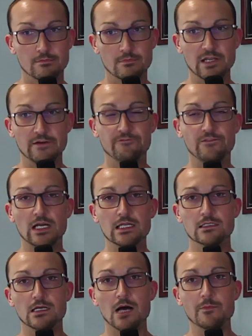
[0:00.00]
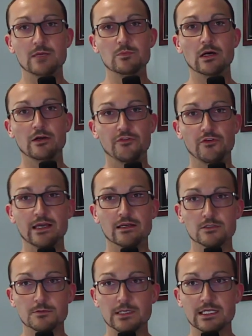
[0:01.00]
their fucking comic book
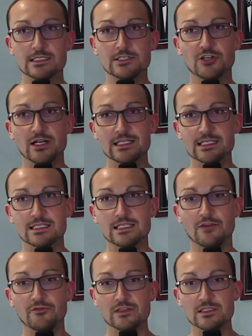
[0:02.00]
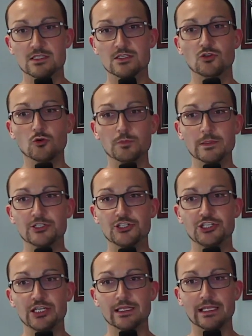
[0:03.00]
fails because they try to stuff in stupid
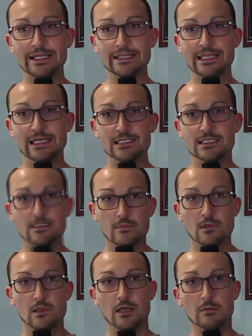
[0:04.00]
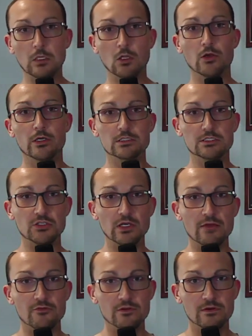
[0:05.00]
shit like this. "I'm loyal
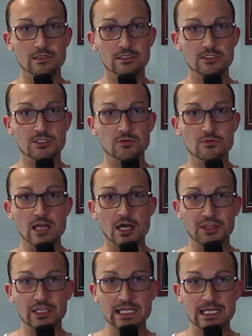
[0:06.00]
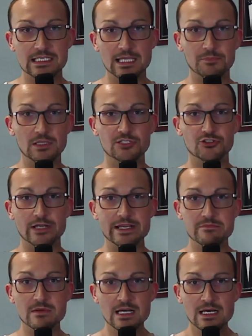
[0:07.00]
to nothing except the
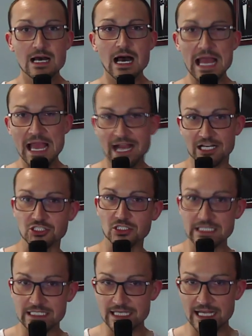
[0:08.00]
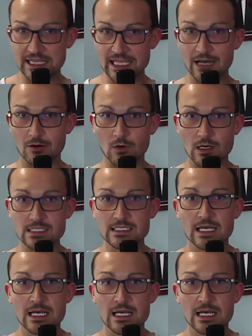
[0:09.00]
dream." I actually said that once.